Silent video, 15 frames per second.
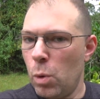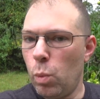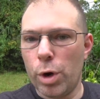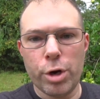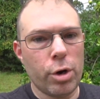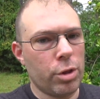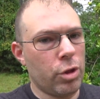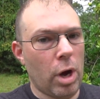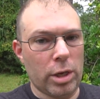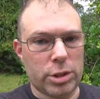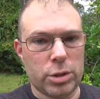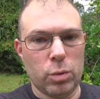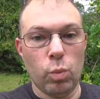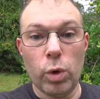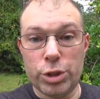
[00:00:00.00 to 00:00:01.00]
What are your
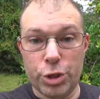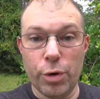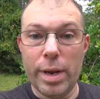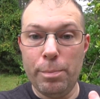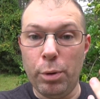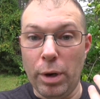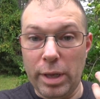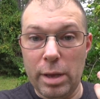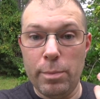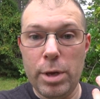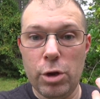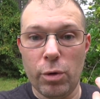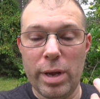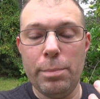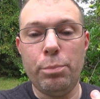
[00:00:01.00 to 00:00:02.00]
thoughts? What's your input? Give
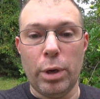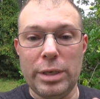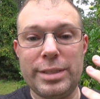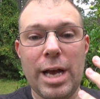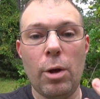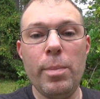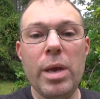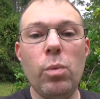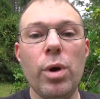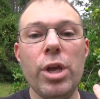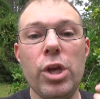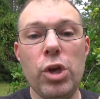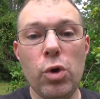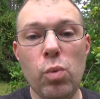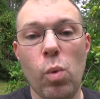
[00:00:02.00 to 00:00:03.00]
me your input. Tell me
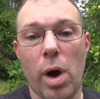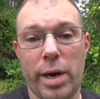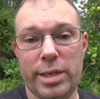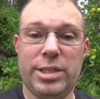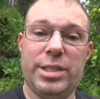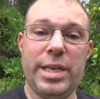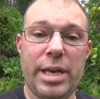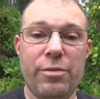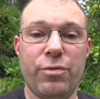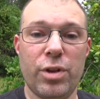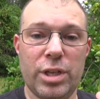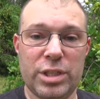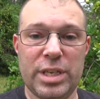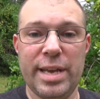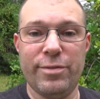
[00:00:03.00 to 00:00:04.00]
what you want to see
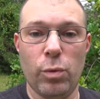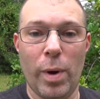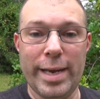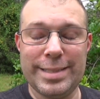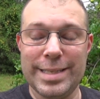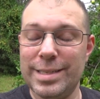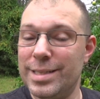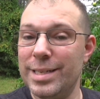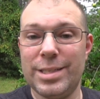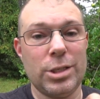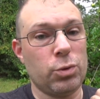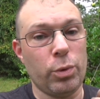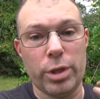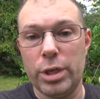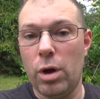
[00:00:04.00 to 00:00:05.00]
for this giveaway since this
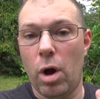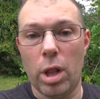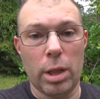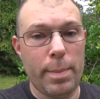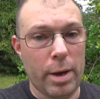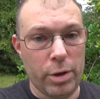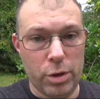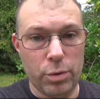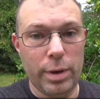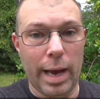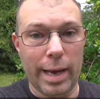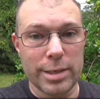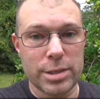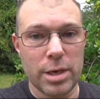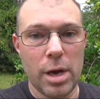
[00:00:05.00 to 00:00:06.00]
is really all about you
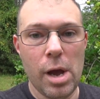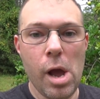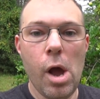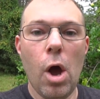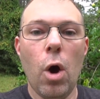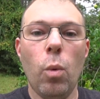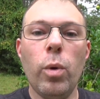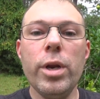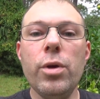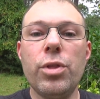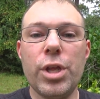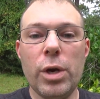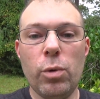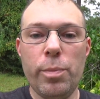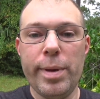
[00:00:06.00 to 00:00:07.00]
guys. What do you
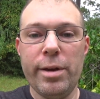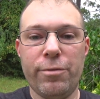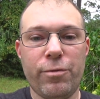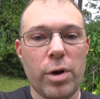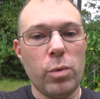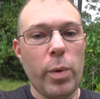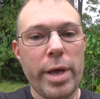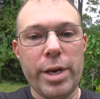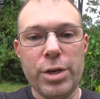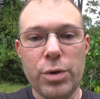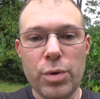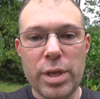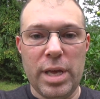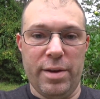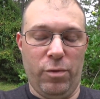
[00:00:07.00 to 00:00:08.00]
think would be a fun way to
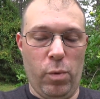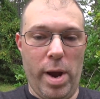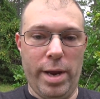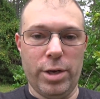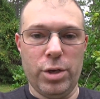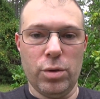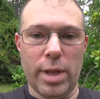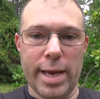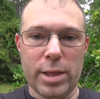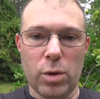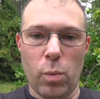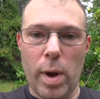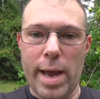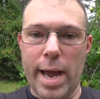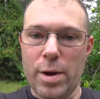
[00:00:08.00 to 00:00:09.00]
do the giveaway? Do you like
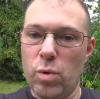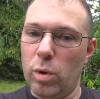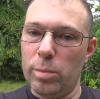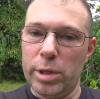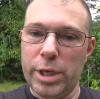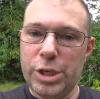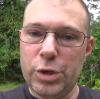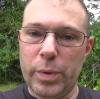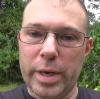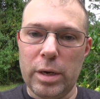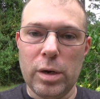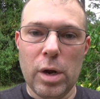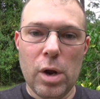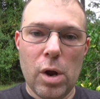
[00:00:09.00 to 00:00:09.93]
the way I normally do it,